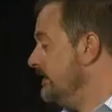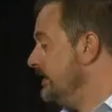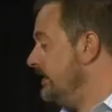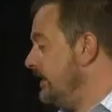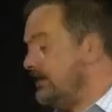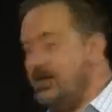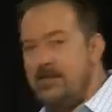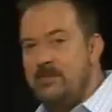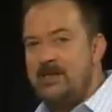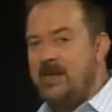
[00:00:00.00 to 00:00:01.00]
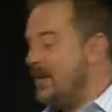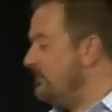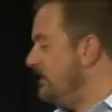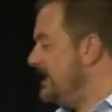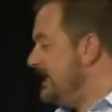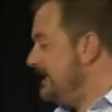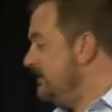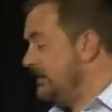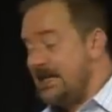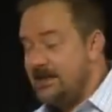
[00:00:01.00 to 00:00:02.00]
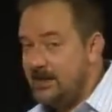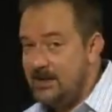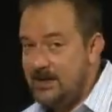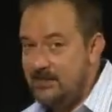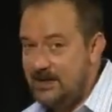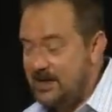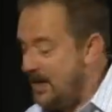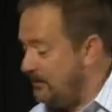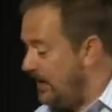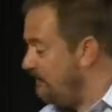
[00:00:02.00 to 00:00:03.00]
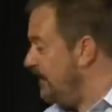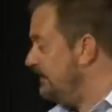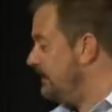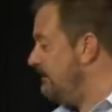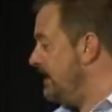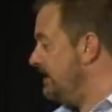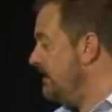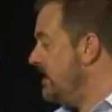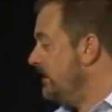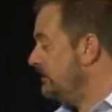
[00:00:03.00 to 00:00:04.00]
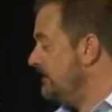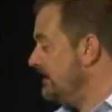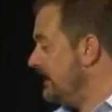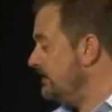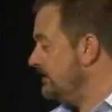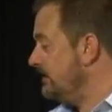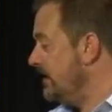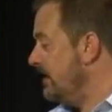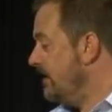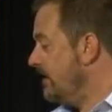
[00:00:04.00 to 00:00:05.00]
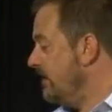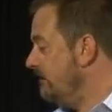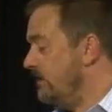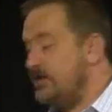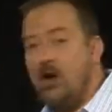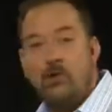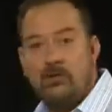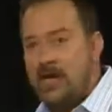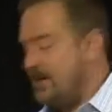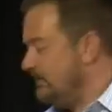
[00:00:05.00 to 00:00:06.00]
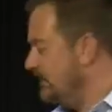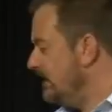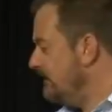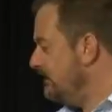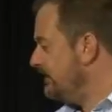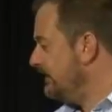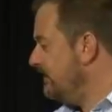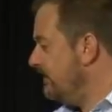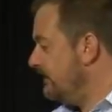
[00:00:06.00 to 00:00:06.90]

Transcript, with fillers: this 30 meter cable is not actually a 30 meter cable. I've made it up out of three sections of rather old cable with some